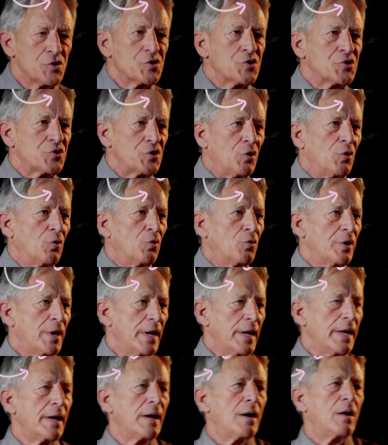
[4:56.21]
So
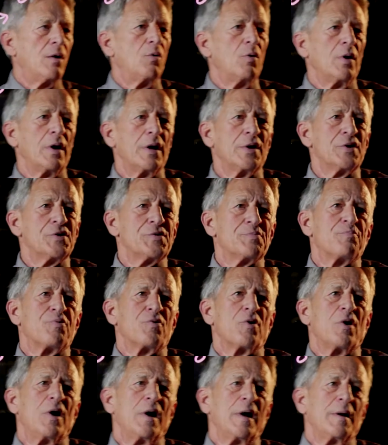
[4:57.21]
now S
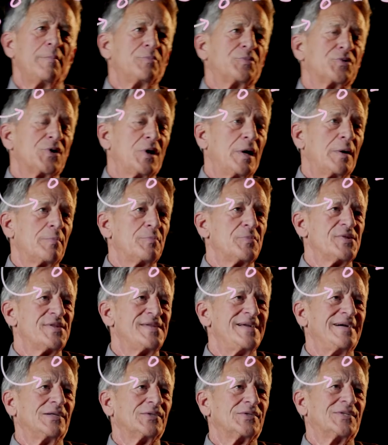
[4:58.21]
prime times
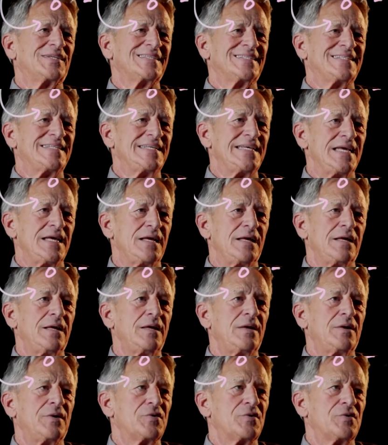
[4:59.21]
delta t